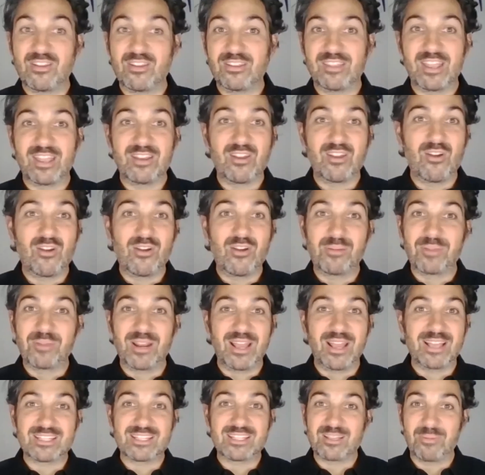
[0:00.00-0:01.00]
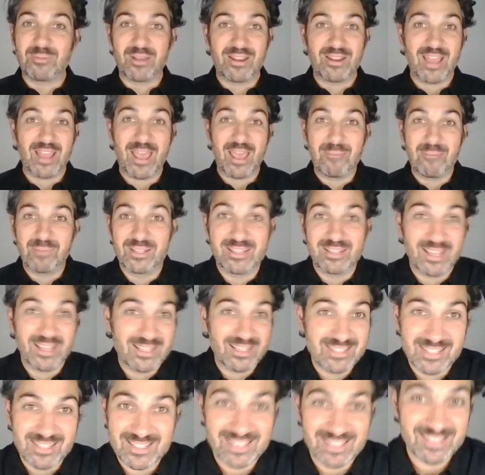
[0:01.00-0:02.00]
they know I'm going to ask about happy
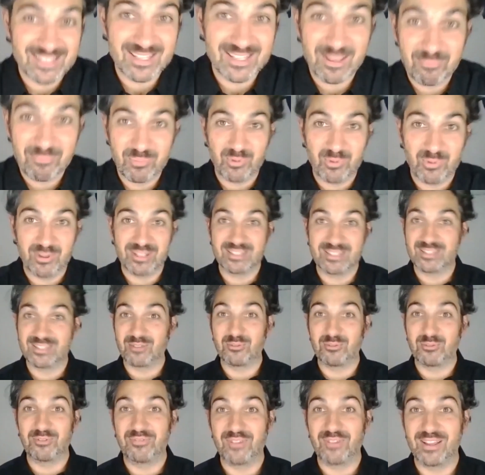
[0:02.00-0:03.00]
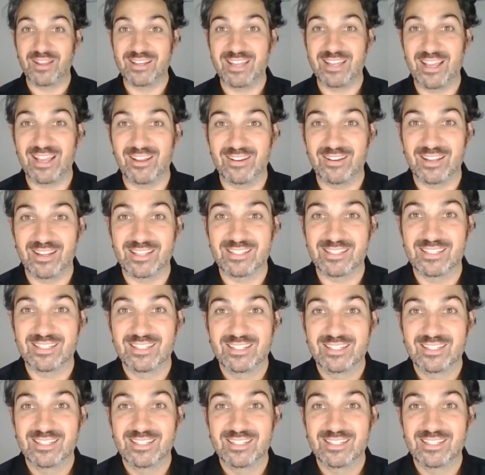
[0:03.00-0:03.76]
dances at some point. So we'll find yes. out.